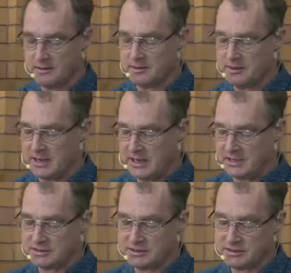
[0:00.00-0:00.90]

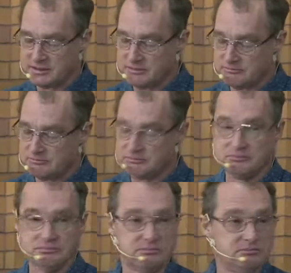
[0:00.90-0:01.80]
and
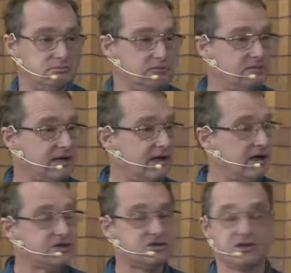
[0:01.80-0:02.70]
they
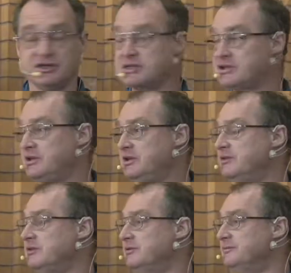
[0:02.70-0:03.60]
asked Jesus to
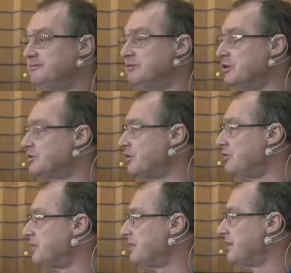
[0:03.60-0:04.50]
heal her. We're not
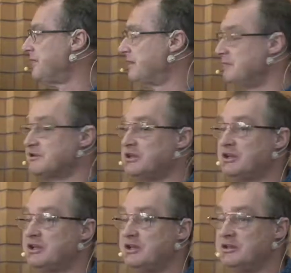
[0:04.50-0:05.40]
told whether that fever was going to
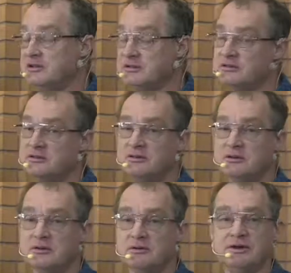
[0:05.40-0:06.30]
kill her.
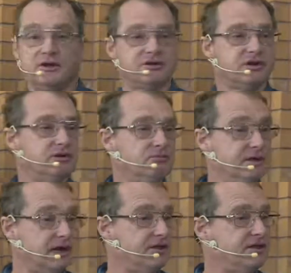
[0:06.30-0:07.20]
We're not told. We
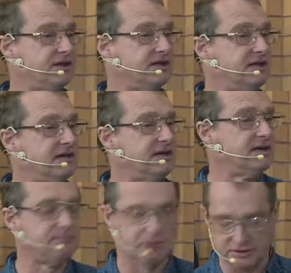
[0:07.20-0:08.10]
know that they didn't have
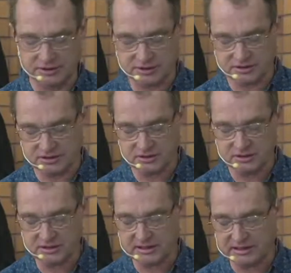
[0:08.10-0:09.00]
antibiotics.
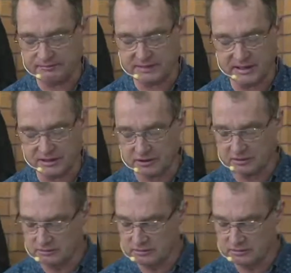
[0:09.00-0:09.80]
They didn't have Panadol.